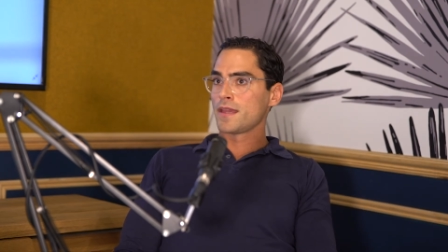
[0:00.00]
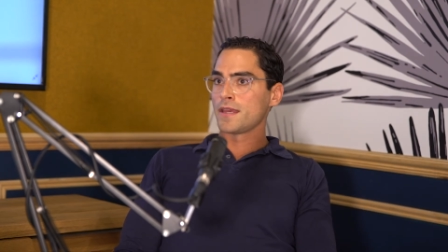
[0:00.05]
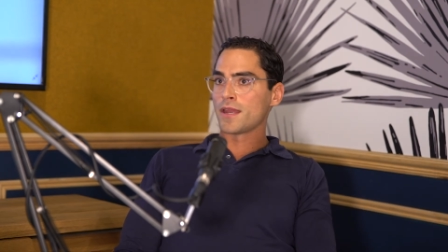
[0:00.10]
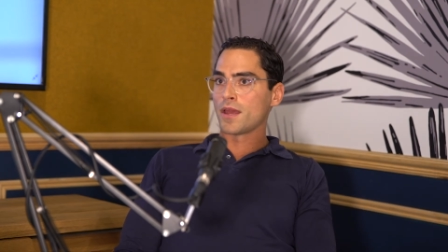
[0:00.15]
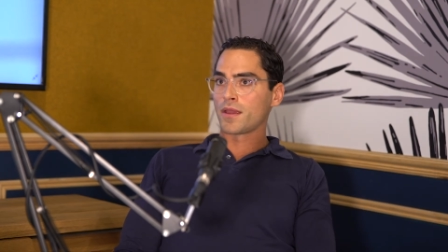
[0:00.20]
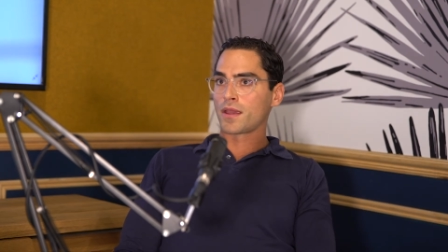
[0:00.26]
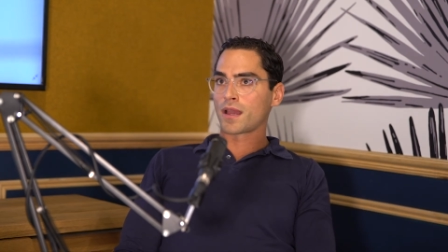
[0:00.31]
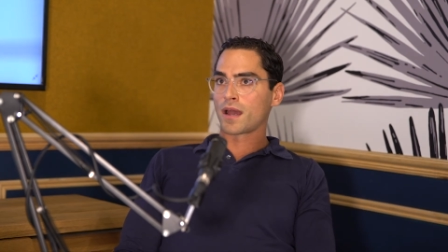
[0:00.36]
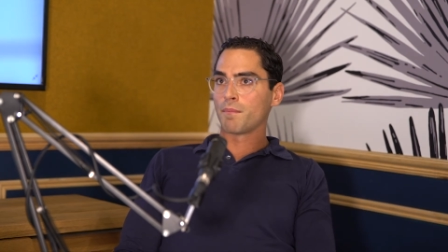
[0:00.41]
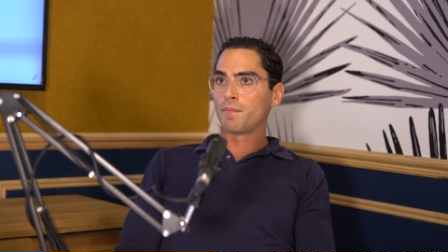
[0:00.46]
You
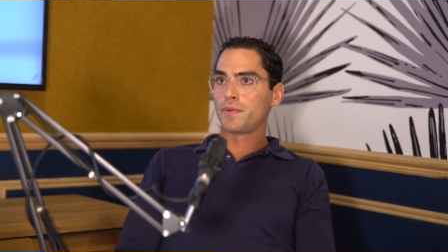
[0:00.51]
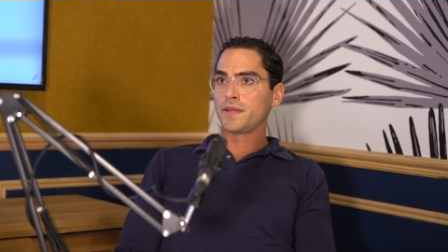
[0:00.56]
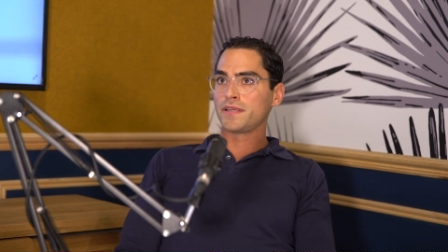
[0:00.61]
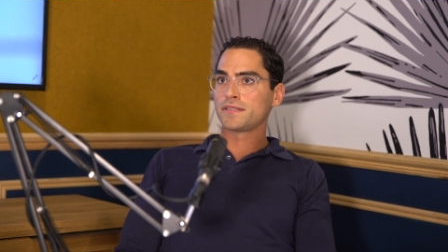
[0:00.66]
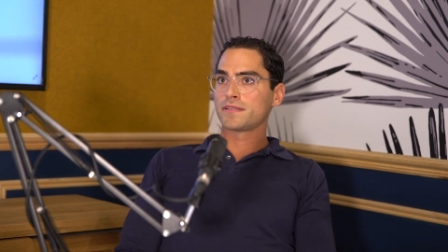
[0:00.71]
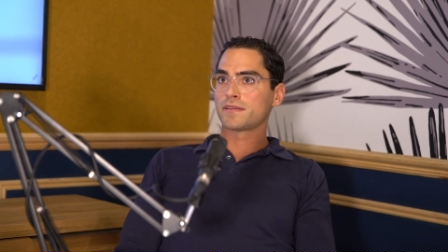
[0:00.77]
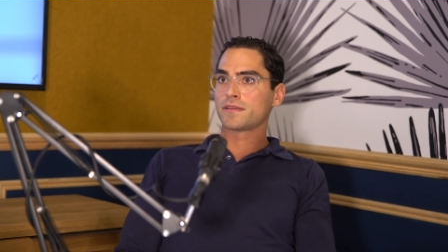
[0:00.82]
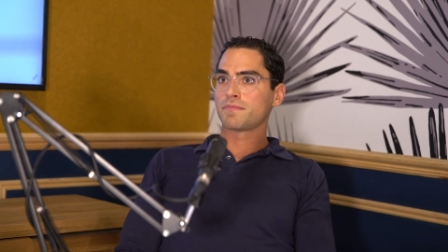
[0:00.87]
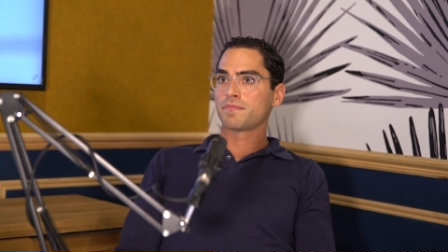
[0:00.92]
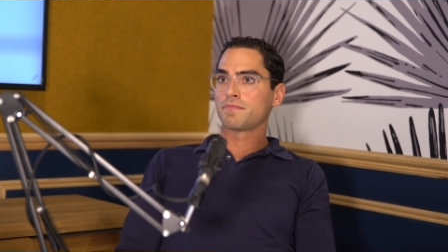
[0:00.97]
know,
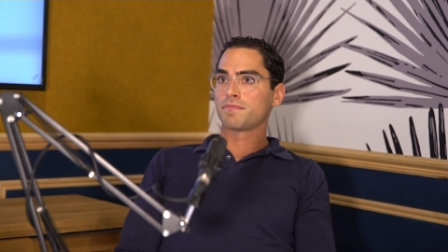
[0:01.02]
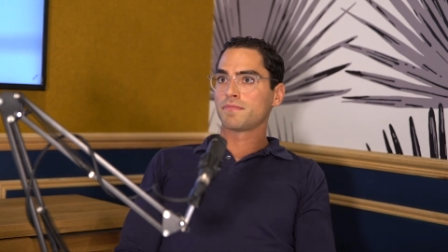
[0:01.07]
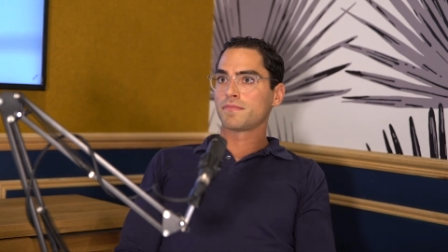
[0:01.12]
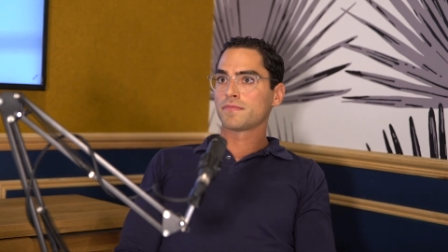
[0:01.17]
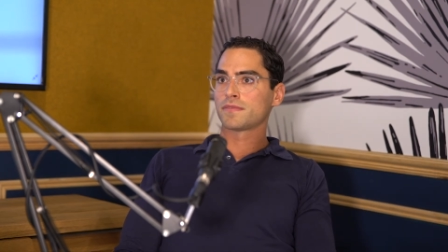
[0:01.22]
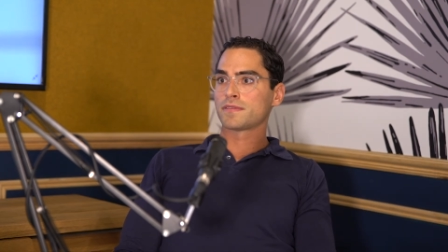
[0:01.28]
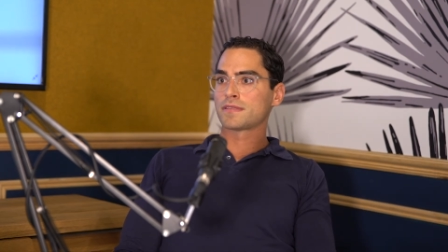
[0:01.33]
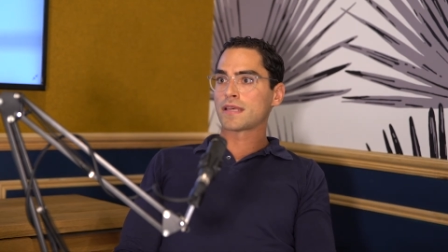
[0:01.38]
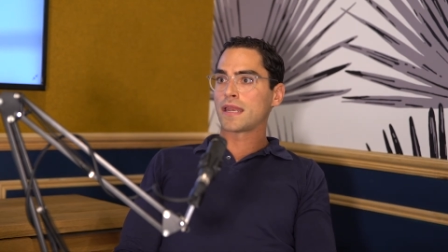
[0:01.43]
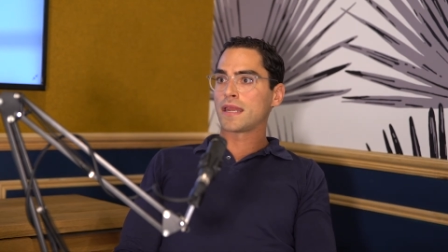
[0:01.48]
companies that are
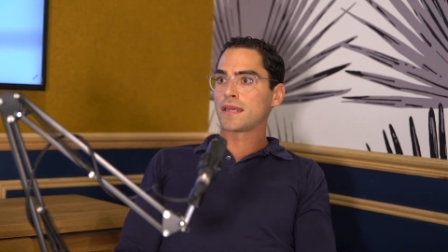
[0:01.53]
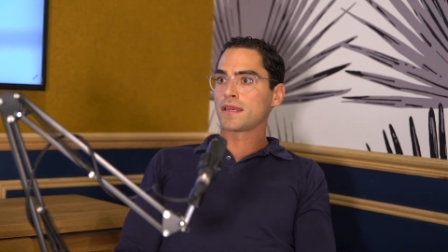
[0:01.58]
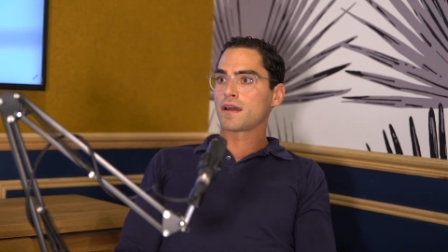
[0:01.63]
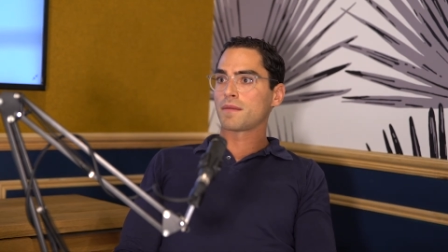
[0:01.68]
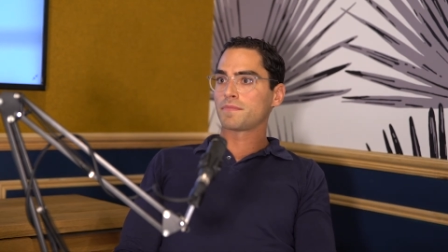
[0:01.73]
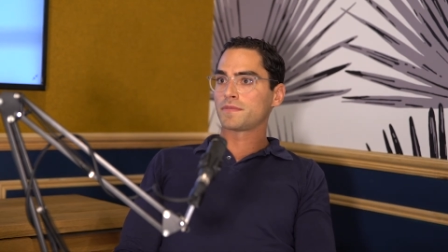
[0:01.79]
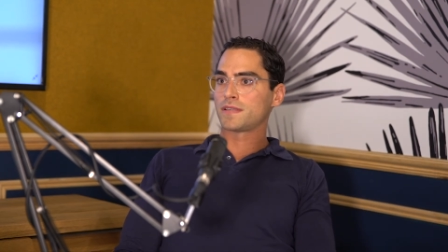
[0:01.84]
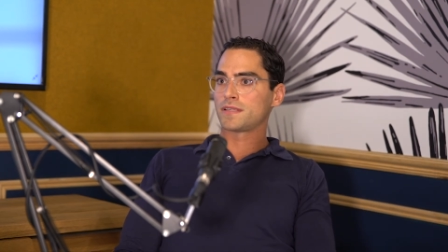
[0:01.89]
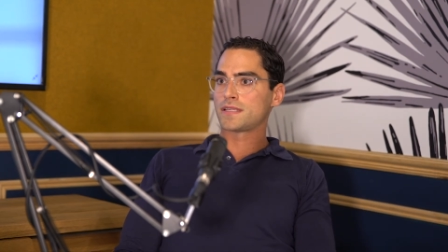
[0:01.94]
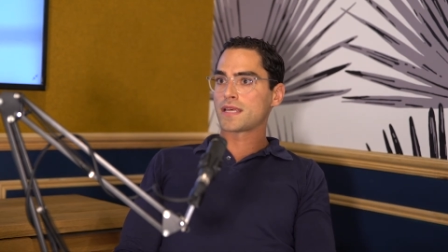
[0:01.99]
setting
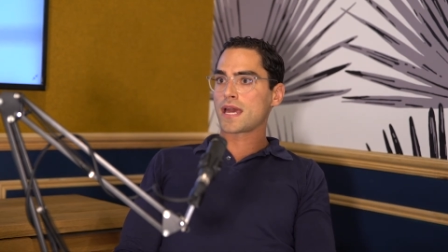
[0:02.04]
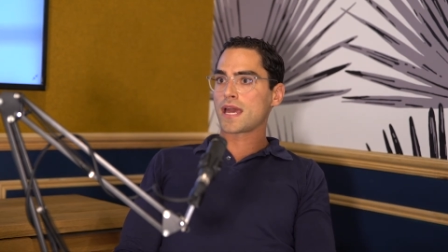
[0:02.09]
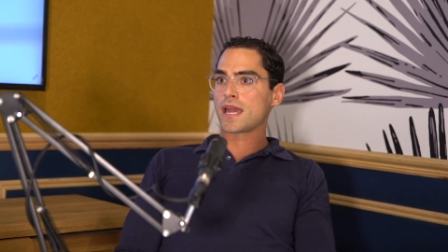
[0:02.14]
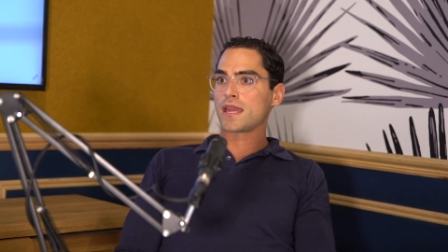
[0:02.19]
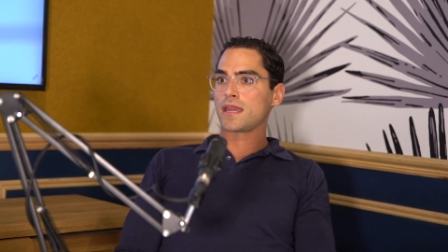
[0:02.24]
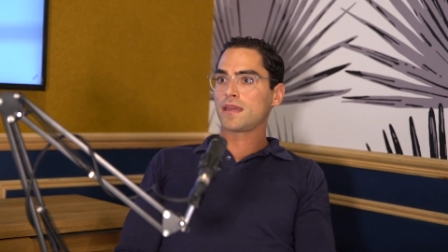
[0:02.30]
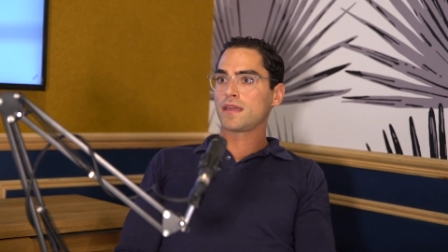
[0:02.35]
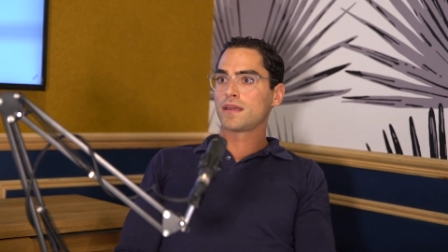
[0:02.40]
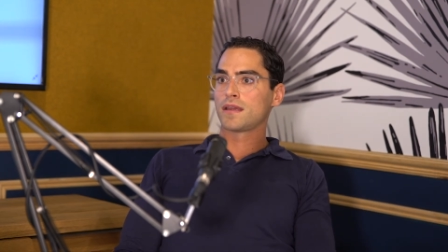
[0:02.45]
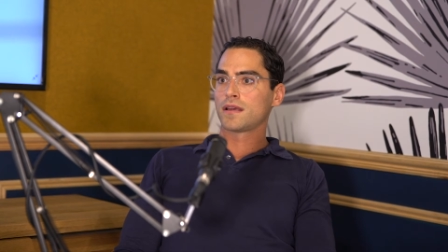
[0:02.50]
up
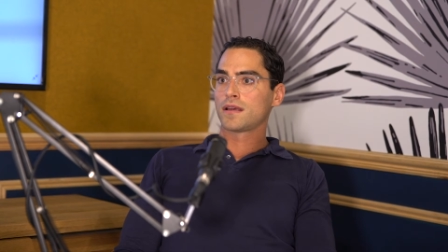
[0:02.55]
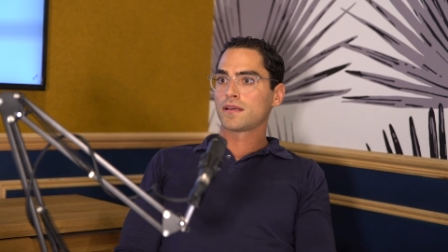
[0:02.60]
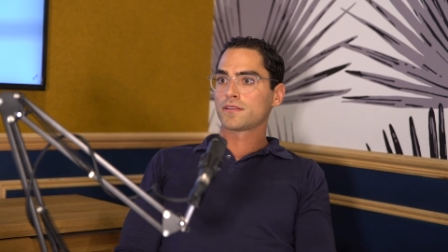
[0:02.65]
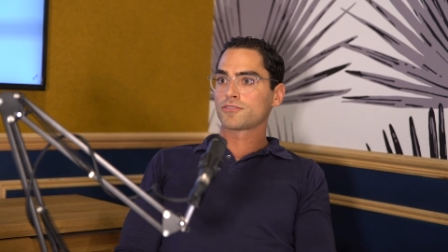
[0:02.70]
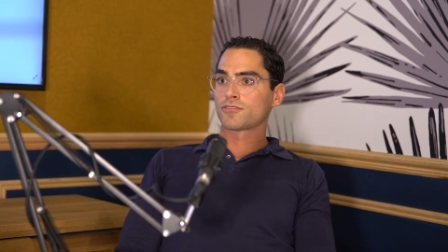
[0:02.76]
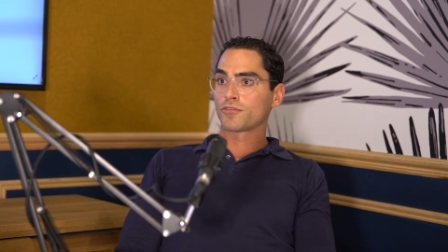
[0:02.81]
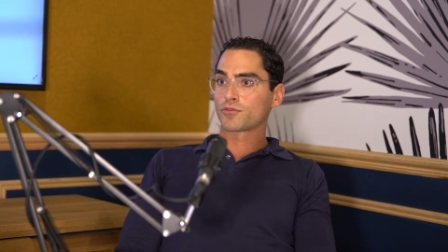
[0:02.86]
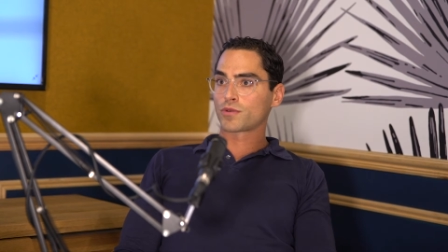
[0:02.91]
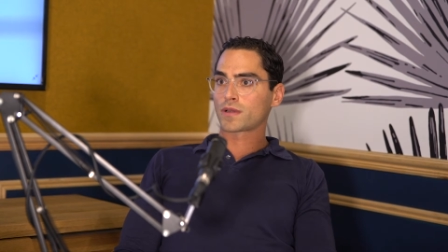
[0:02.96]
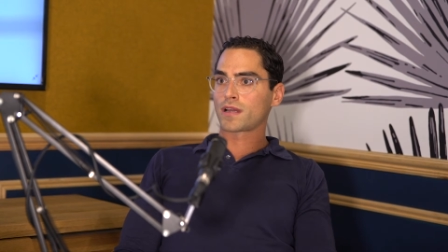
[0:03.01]
today,
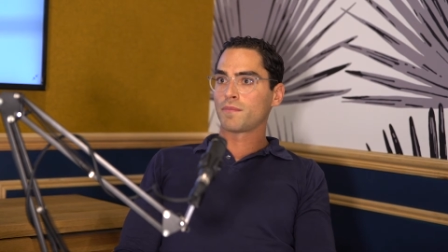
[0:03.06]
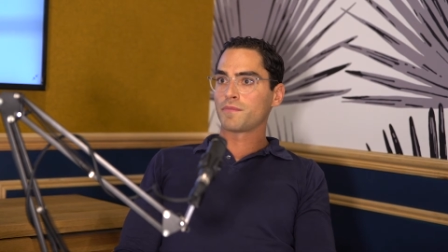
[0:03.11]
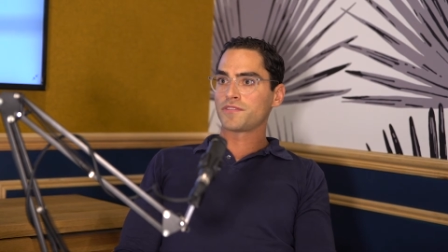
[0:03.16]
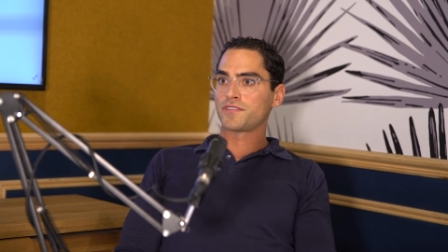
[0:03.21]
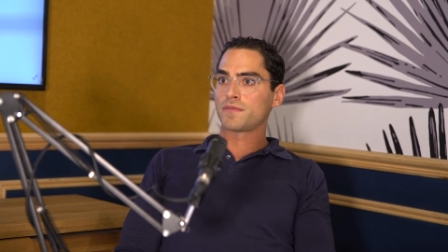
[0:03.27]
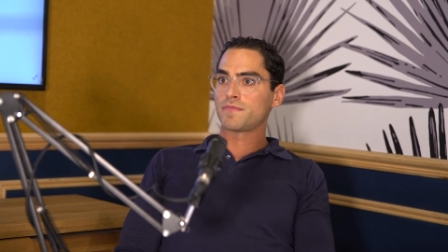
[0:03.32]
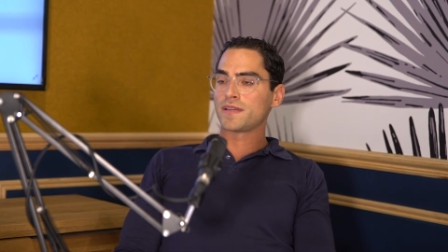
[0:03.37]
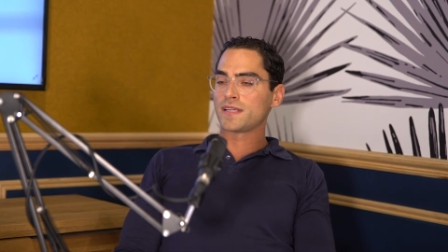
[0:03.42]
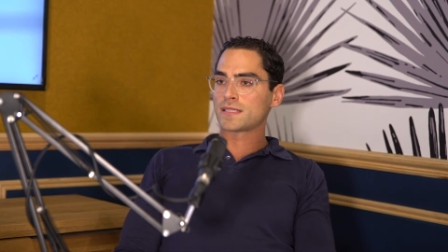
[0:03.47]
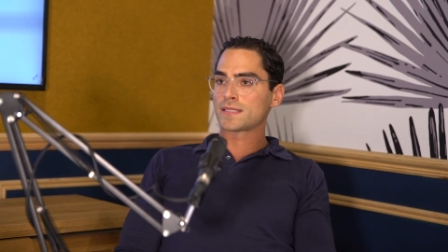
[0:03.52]
software companies
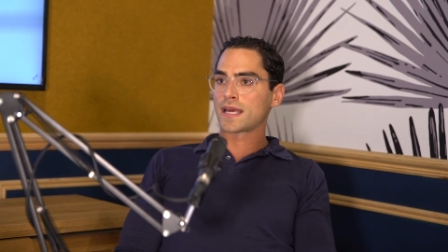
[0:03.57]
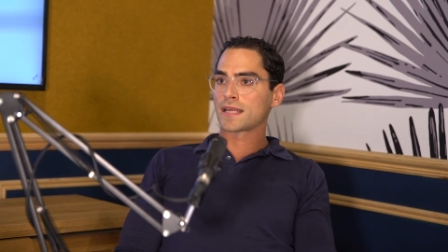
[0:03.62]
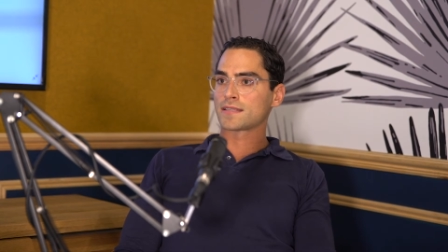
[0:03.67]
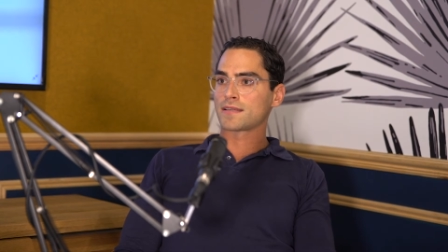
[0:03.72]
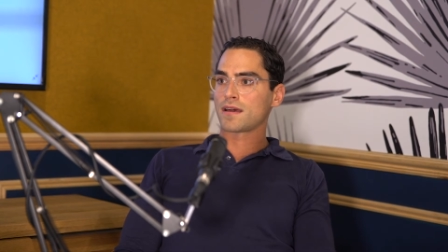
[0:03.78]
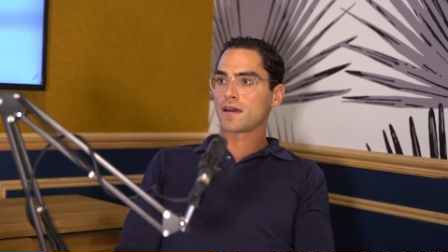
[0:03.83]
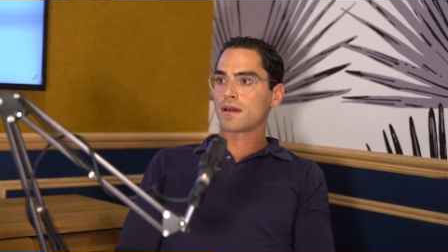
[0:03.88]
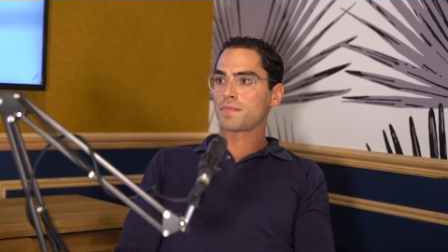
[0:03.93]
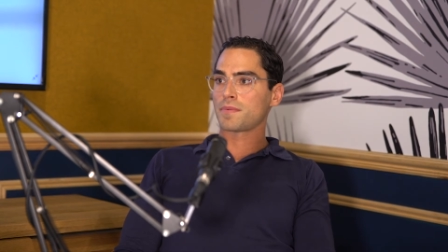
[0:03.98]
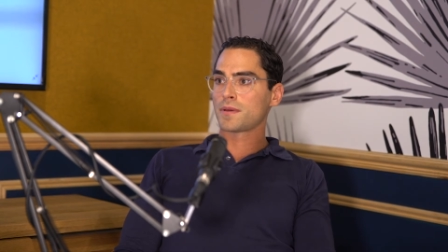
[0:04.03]
that are being set
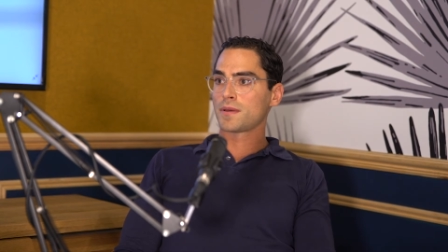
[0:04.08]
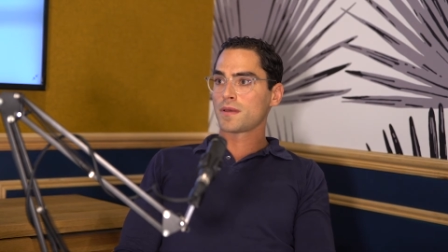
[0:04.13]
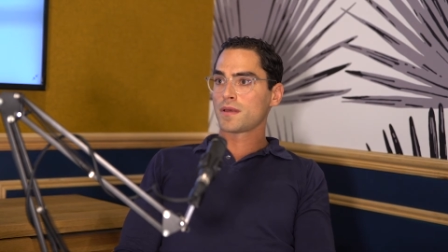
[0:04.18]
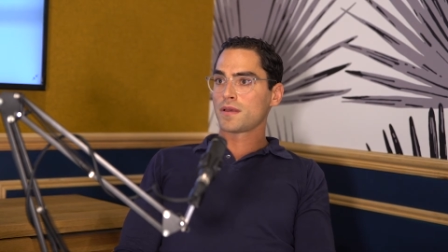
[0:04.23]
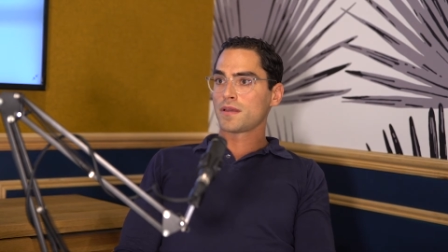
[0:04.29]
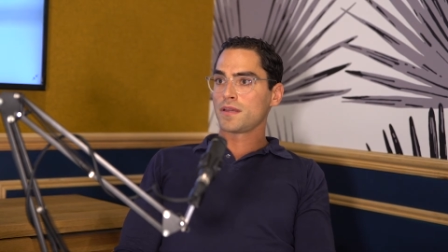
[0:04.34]
up,